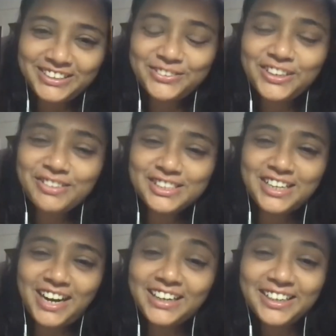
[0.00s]
This one was
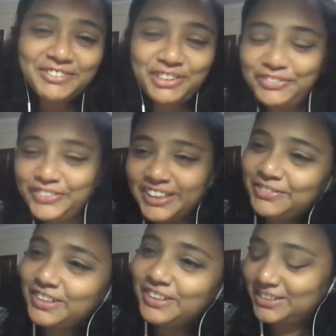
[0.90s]
the 150th
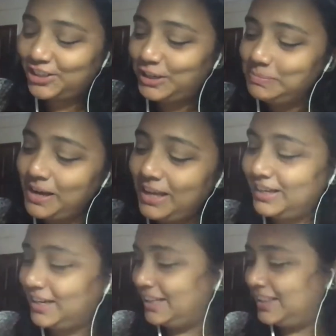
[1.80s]
workshop,
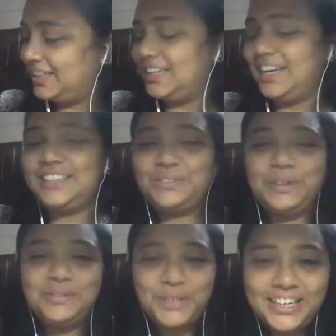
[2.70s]
and I think the next
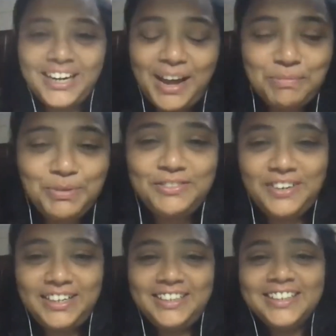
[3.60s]
one will happen
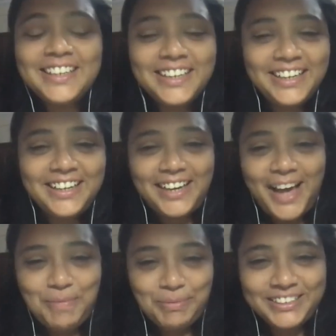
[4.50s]
when it
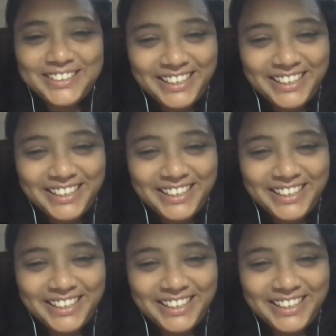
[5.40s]
happens.